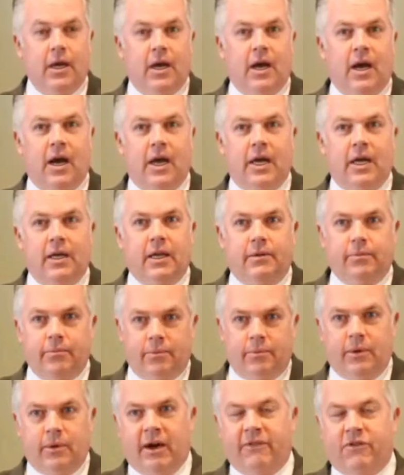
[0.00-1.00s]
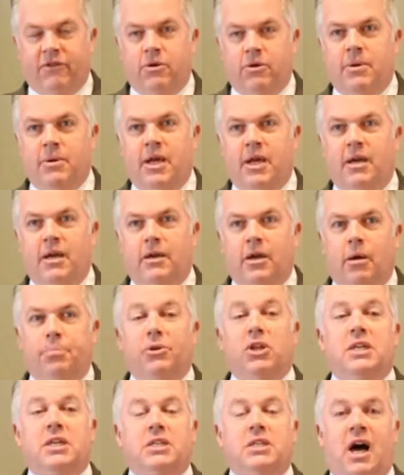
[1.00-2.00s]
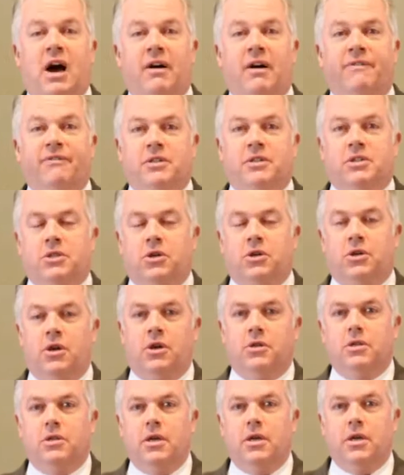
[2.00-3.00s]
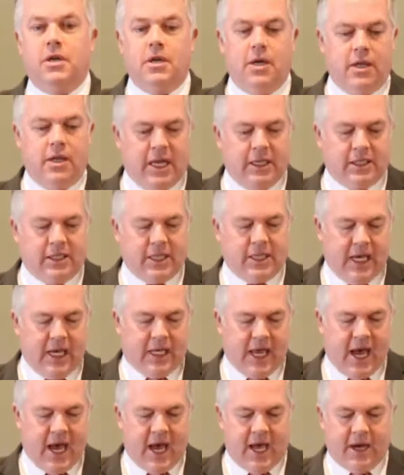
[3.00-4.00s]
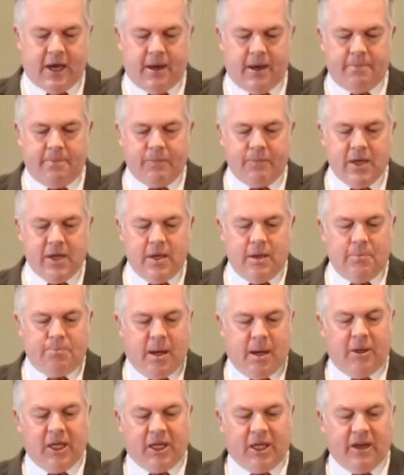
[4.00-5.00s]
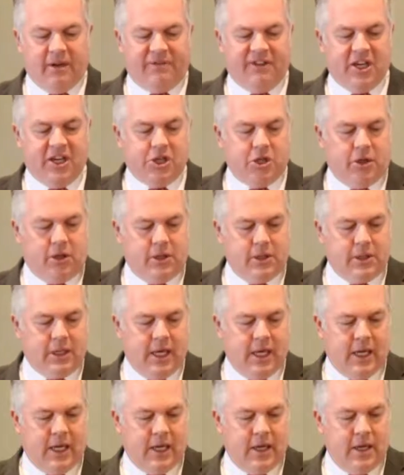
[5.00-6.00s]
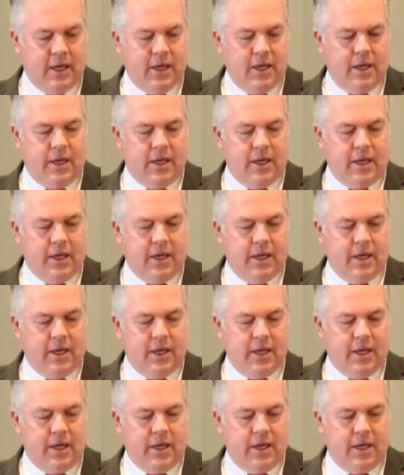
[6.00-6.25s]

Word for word: Uh, government, you know, police officers, things like that. Um, public officials. They,